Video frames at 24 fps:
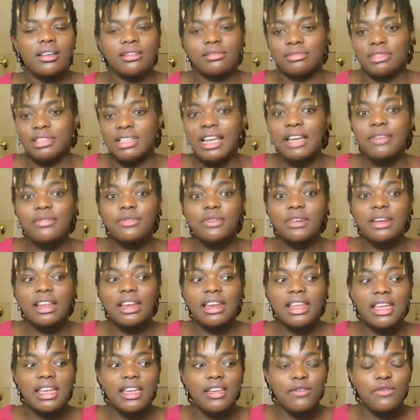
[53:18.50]

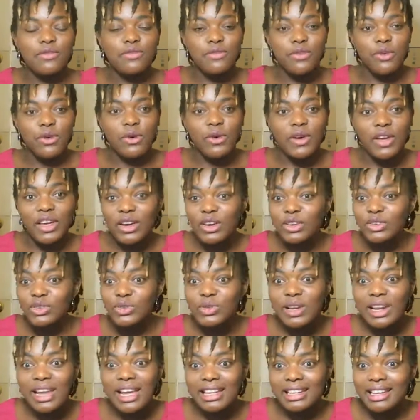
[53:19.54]
definitely for a
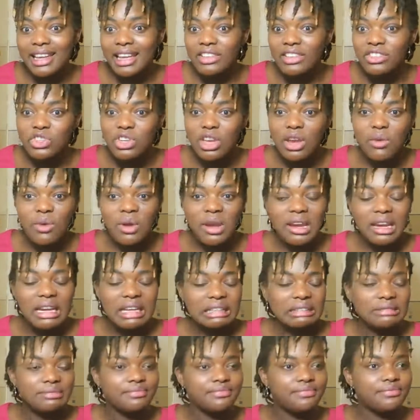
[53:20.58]
country like
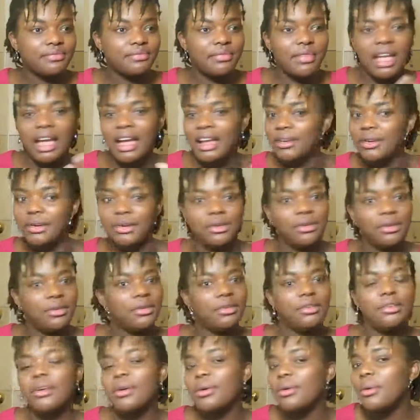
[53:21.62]
Nigeria, I
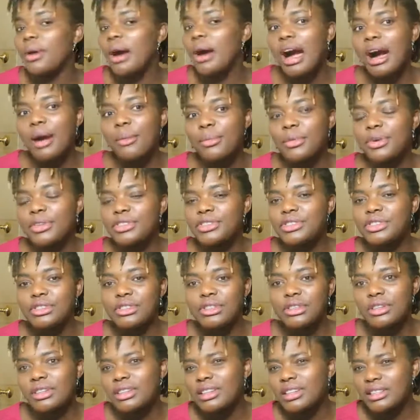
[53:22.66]
don't know how much
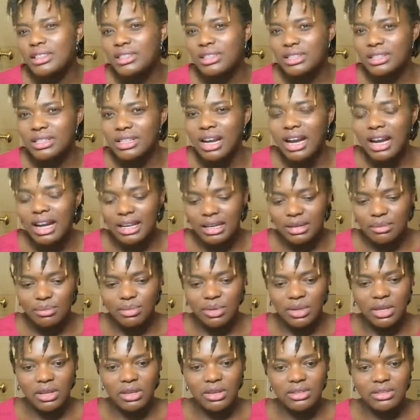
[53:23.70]
good it's done,
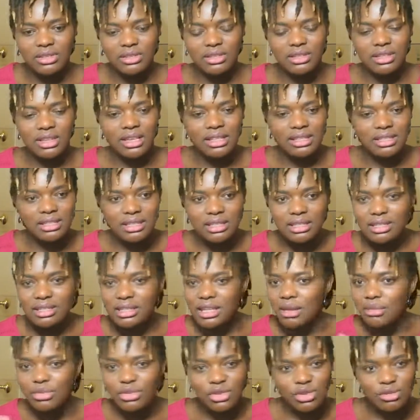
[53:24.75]
because it's the
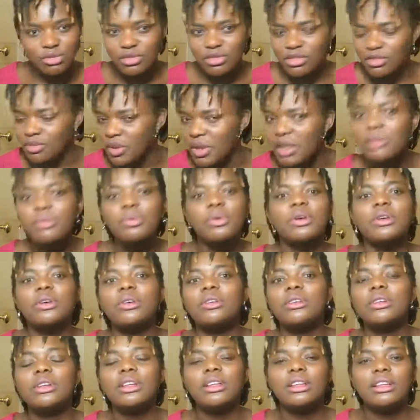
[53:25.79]
same group of
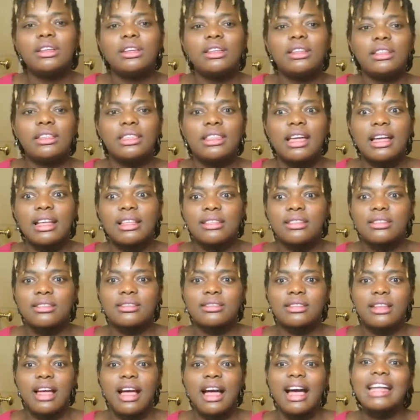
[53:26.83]
people that
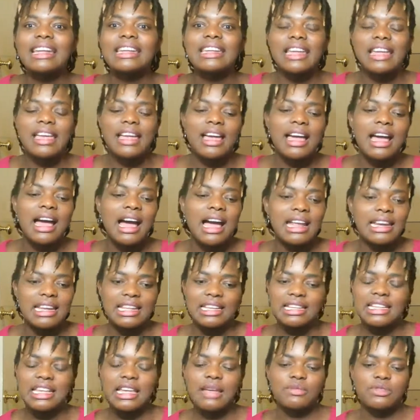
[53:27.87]
had it. And
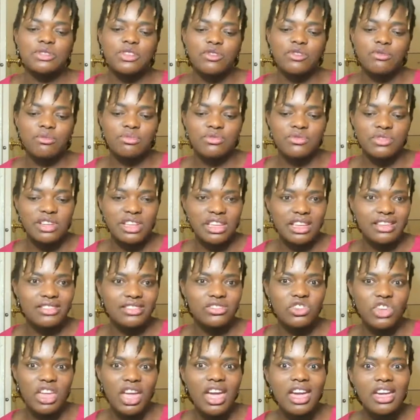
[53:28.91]
in terms of bringing
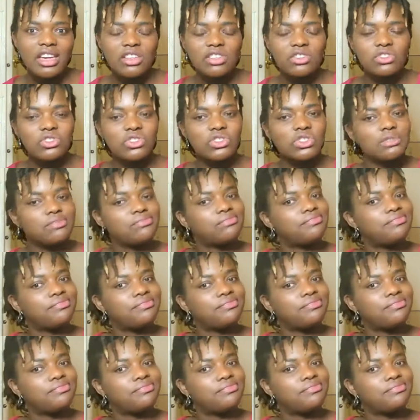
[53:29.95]
change,